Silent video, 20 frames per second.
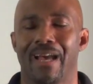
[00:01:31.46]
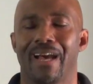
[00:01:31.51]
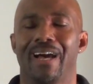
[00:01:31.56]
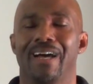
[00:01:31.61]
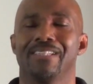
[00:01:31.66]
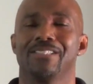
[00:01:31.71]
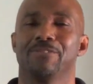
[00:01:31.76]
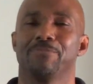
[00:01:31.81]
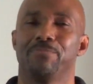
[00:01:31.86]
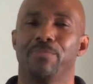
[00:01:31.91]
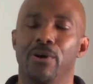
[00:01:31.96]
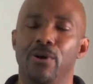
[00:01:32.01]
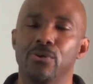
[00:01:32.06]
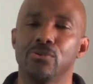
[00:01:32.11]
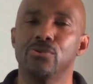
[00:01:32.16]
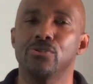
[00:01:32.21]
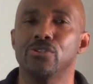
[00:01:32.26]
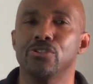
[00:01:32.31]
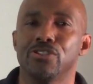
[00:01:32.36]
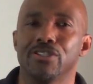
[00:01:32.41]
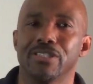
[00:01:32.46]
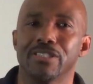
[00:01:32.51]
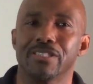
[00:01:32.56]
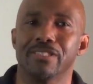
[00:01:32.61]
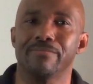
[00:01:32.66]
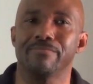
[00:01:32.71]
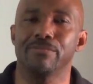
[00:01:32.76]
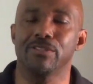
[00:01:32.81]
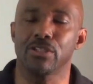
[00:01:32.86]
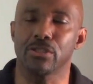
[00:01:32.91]
as opposed to
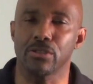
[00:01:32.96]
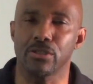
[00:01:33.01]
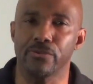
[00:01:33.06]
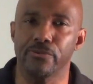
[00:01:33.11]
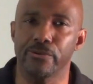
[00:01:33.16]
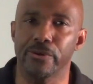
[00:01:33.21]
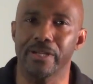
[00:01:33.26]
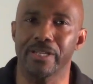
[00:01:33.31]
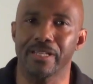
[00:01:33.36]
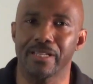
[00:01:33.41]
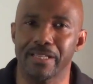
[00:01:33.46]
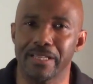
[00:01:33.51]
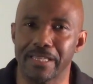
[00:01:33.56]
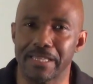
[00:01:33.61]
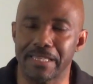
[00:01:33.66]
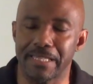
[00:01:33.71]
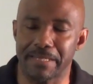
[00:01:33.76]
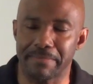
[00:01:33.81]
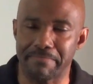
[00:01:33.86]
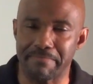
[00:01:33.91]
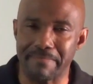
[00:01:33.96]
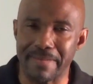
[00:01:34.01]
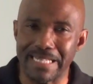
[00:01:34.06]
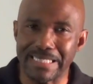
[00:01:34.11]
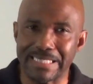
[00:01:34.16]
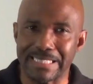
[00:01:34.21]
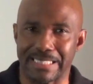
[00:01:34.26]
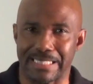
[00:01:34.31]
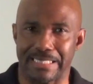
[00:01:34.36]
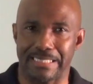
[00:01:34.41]
just delivering the
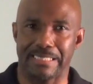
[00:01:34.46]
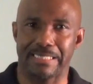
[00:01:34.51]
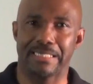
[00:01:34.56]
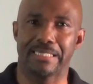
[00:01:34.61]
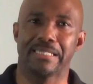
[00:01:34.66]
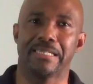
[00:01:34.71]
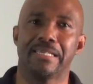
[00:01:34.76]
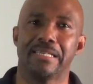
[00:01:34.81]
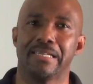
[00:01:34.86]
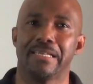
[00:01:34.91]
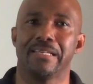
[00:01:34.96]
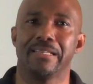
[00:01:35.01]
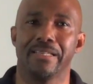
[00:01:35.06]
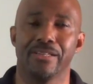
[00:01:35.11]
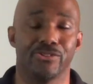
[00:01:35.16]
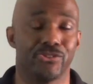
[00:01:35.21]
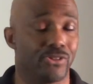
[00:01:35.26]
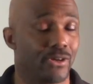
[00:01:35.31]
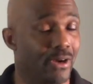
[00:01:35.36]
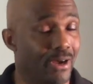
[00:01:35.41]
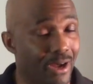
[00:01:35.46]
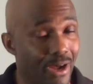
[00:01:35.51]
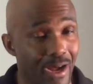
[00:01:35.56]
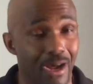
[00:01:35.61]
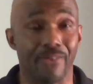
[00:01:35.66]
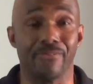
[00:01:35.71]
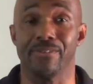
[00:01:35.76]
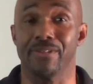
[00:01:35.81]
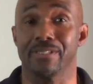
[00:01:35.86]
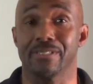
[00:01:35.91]
message that you're
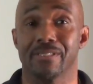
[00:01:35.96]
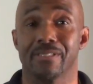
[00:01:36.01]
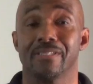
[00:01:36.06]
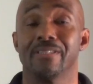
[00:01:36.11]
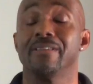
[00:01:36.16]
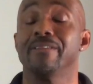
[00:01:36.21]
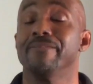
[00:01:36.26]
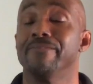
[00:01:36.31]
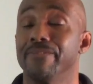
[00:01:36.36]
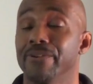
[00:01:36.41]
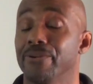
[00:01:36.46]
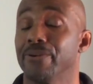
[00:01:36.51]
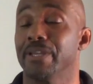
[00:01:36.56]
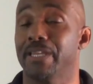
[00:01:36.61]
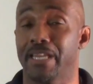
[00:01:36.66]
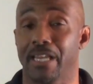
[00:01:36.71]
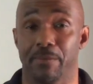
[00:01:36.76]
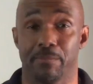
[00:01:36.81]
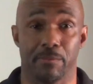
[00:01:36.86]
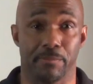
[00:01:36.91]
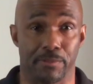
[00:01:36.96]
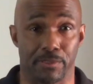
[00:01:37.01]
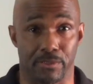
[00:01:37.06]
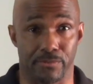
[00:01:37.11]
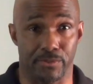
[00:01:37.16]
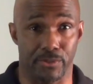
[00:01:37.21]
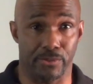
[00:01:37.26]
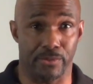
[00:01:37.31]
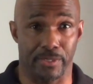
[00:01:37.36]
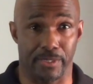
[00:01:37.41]
obviously very capable
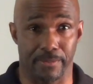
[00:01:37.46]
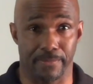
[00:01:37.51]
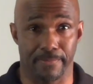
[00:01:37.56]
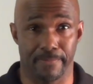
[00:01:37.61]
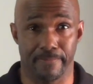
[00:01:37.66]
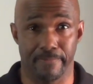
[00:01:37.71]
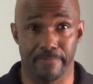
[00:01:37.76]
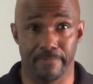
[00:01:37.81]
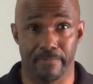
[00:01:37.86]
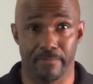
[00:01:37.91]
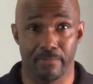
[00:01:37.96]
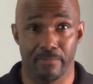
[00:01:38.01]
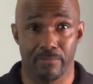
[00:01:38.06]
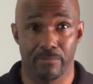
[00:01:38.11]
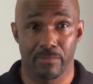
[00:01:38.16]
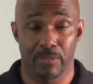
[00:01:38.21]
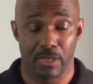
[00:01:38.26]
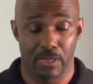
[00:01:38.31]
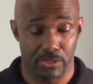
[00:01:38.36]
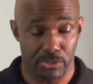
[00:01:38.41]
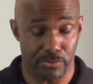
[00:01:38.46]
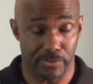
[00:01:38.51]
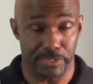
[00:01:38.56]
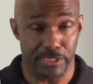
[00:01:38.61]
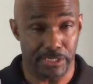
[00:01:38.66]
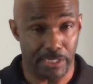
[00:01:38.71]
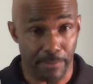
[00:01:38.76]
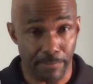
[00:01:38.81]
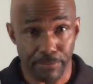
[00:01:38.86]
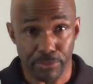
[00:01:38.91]
of doing. So in
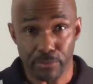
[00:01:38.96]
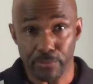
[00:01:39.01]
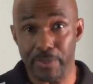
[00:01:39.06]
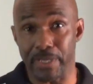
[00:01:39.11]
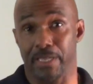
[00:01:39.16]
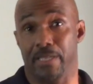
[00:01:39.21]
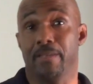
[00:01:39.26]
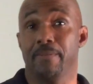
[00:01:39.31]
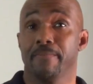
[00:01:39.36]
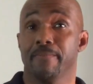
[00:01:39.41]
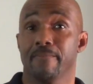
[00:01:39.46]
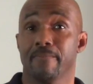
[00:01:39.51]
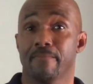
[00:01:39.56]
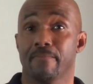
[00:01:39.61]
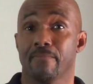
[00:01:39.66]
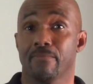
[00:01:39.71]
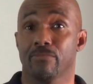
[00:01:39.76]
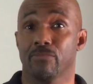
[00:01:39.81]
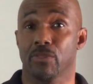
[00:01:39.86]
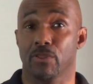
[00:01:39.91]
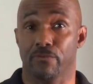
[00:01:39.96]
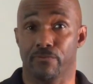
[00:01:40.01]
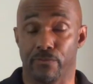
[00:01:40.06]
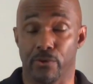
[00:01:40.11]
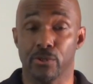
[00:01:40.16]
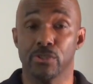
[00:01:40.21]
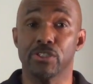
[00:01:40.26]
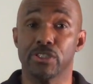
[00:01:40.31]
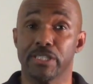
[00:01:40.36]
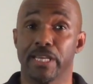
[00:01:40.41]
step 3, the
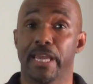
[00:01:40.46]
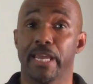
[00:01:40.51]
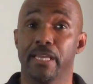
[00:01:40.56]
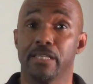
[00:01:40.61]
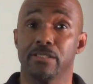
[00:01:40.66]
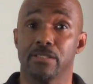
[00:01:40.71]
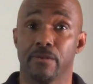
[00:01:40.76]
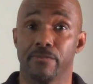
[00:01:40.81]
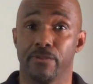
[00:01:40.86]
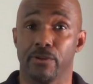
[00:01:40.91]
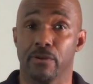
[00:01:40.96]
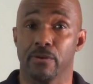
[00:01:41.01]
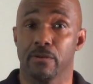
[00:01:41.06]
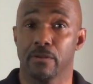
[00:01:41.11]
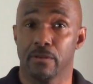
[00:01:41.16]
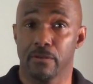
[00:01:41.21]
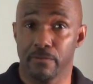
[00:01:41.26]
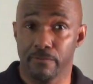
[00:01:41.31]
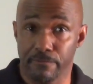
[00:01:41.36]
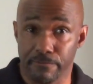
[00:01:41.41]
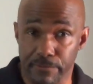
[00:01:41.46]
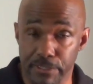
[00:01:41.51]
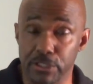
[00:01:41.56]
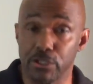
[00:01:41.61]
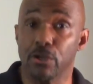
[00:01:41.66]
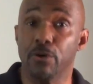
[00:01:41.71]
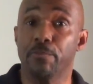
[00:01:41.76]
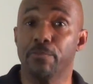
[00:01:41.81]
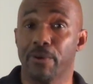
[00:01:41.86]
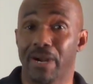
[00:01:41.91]
first stage of your
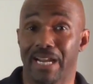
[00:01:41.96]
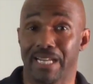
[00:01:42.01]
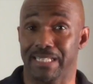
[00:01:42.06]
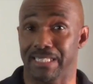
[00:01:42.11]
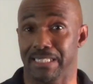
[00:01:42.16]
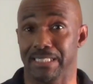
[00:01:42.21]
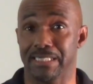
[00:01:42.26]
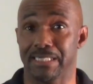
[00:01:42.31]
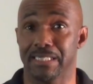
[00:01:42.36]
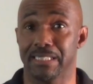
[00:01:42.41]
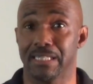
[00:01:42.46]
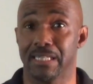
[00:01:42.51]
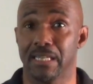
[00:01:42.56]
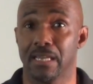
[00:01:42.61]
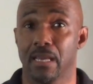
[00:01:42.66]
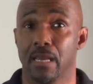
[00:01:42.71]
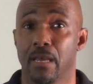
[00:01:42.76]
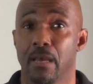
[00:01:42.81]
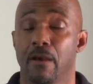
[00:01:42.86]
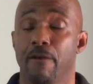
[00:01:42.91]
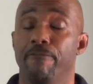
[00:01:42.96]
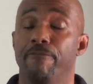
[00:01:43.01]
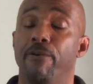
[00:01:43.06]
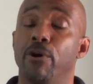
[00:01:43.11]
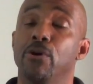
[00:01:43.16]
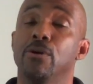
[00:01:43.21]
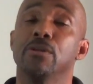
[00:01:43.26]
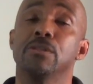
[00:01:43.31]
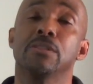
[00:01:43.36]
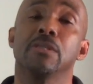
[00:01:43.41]
physical practice,
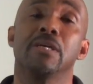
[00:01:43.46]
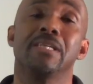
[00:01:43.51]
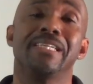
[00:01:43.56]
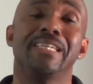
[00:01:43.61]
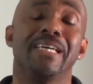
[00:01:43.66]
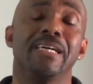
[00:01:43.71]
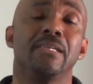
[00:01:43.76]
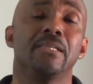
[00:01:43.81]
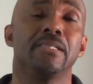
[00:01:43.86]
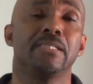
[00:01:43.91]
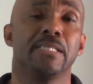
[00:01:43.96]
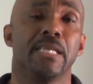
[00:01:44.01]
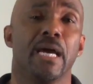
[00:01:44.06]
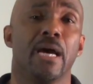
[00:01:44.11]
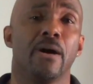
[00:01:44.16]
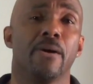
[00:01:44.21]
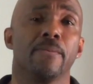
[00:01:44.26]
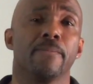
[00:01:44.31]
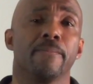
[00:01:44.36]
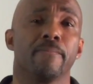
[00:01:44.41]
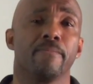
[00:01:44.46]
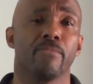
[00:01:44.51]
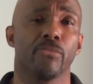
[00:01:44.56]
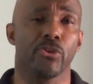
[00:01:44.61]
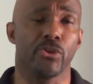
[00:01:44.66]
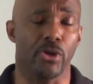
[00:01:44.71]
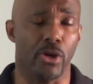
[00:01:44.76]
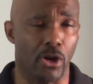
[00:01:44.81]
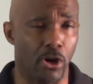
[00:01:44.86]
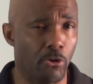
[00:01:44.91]
focus on nailing down
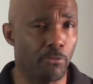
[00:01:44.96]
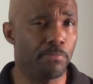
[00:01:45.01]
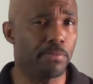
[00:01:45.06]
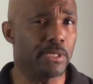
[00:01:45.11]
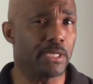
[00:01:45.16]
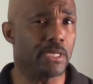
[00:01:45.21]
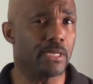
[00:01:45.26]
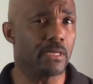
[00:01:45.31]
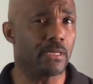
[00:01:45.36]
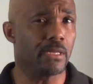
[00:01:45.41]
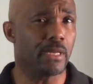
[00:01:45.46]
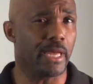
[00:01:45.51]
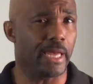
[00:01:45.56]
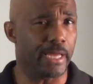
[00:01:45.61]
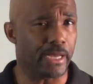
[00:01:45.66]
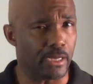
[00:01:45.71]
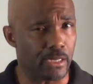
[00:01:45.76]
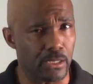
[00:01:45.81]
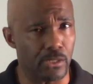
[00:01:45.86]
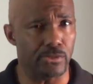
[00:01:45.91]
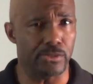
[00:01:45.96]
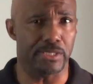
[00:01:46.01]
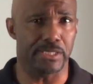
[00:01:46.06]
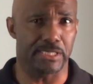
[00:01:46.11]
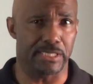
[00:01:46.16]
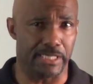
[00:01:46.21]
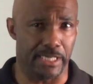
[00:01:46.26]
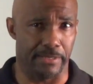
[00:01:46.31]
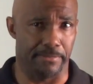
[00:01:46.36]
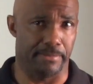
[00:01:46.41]
your opening and closing
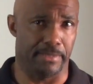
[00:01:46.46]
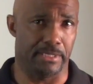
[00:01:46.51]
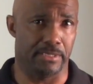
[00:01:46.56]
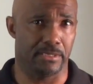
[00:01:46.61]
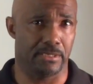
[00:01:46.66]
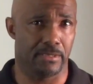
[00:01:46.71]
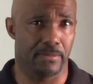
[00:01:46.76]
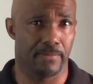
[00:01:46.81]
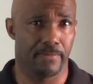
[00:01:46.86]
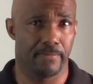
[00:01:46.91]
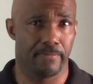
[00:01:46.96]
statements.